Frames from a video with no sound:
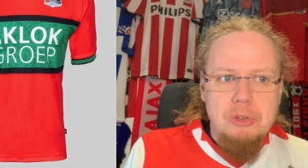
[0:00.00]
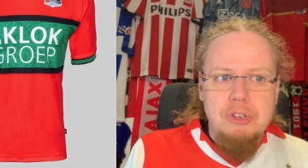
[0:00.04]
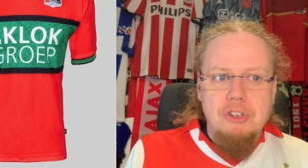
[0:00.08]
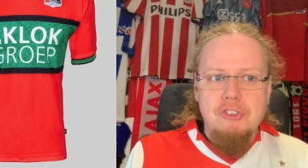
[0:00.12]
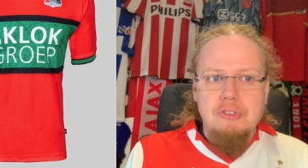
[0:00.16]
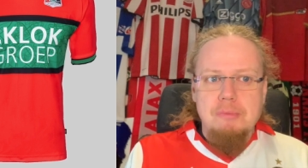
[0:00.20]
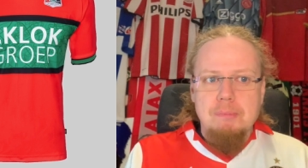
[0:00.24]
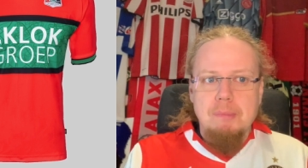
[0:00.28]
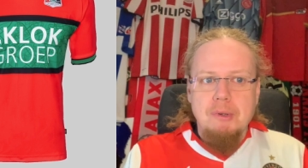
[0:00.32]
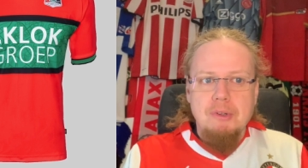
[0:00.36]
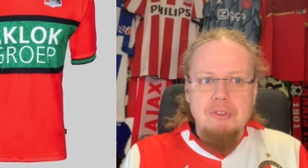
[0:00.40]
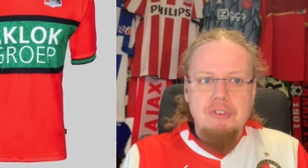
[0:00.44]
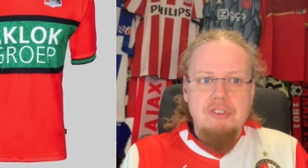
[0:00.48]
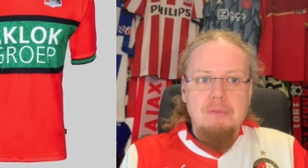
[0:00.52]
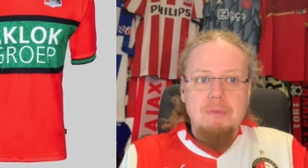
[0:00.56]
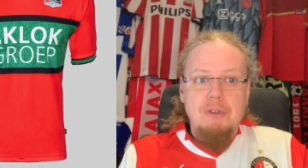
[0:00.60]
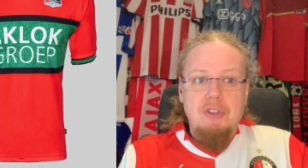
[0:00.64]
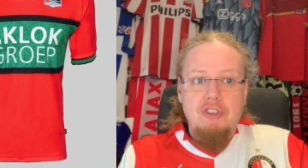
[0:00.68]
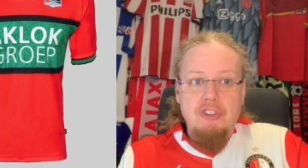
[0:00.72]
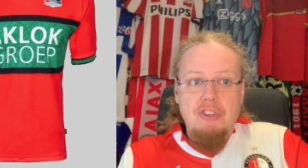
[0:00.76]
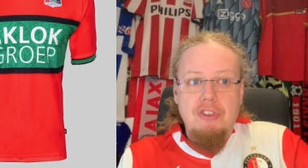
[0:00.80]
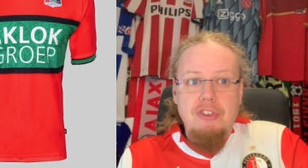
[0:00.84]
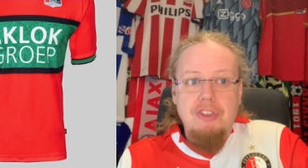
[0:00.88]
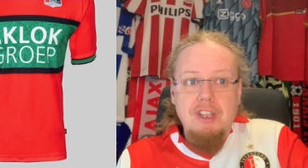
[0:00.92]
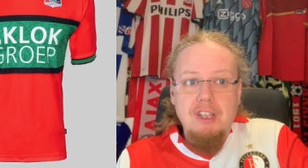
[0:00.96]
the sponsor,
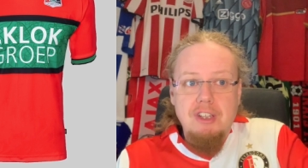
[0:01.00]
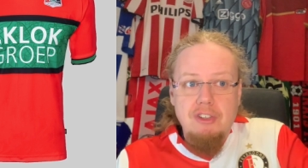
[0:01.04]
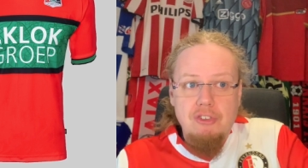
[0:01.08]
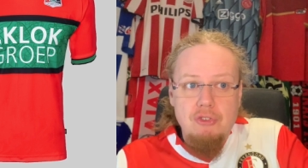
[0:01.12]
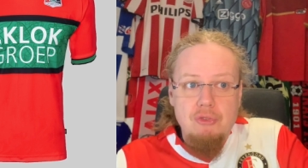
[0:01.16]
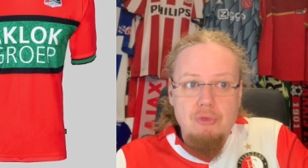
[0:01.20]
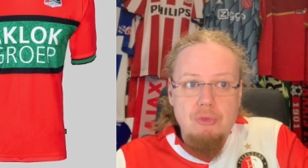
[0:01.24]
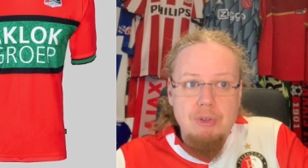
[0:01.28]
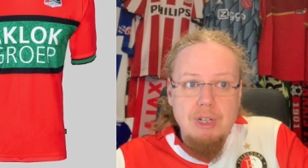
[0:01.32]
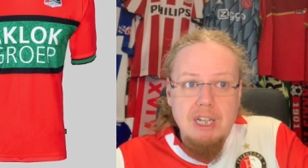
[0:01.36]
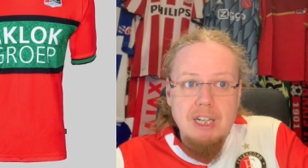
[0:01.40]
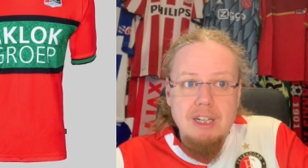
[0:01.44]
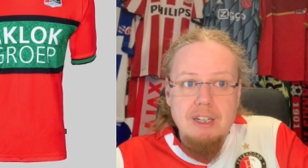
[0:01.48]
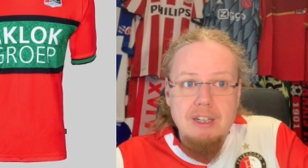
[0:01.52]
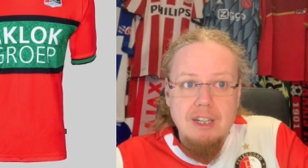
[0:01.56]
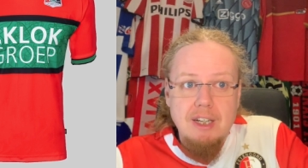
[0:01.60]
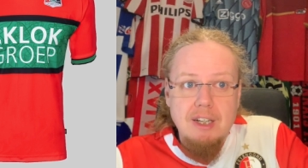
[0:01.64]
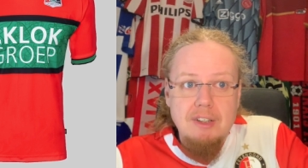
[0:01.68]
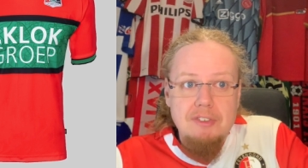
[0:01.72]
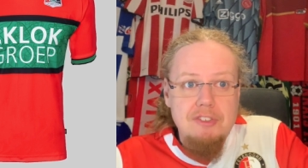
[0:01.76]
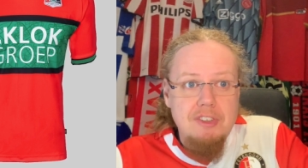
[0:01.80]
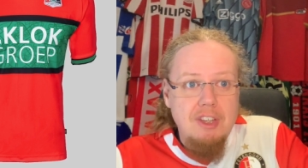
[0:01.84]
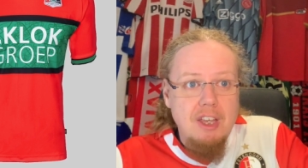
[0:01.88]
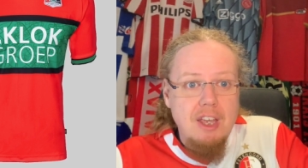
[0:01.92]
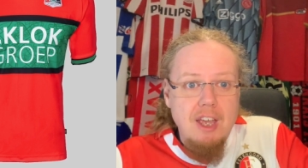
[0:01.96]
which I think is really
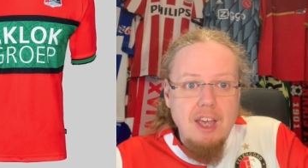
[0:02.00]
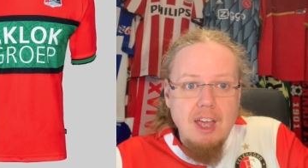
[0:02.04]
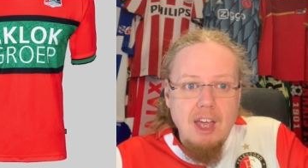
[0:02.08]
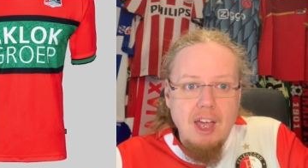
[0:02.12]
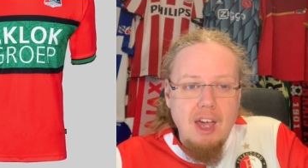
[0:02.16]
nice.